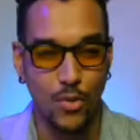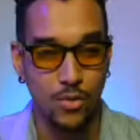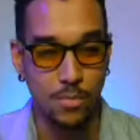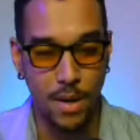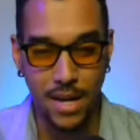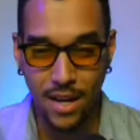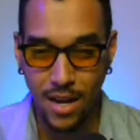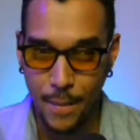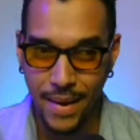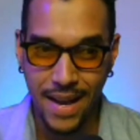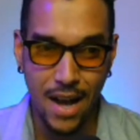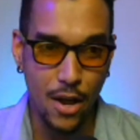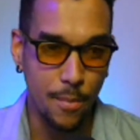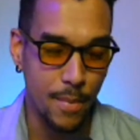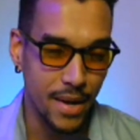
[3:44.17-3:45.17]
money coming
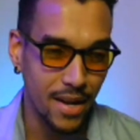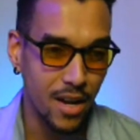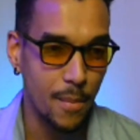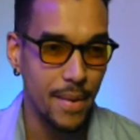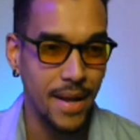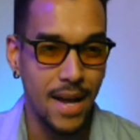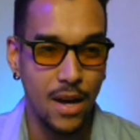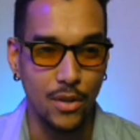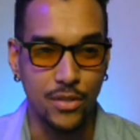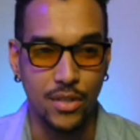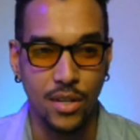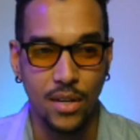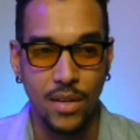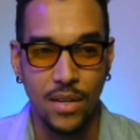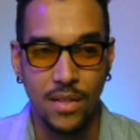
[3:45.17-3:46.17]
out.
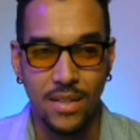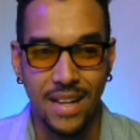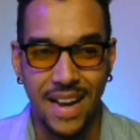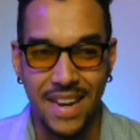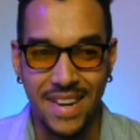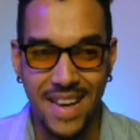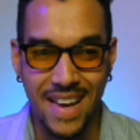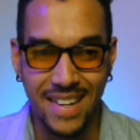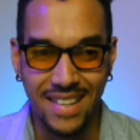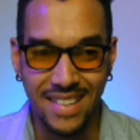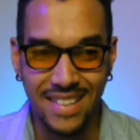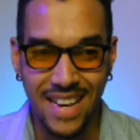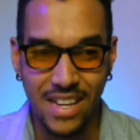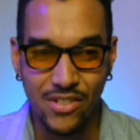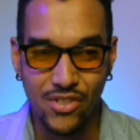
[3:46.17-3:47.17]
And
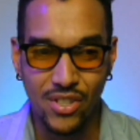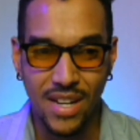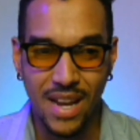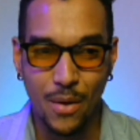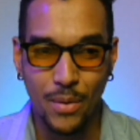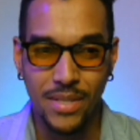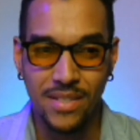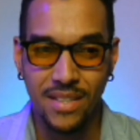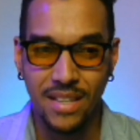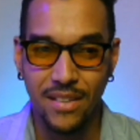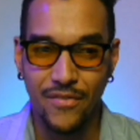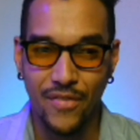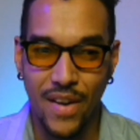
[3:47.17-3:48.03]
then yesterday we see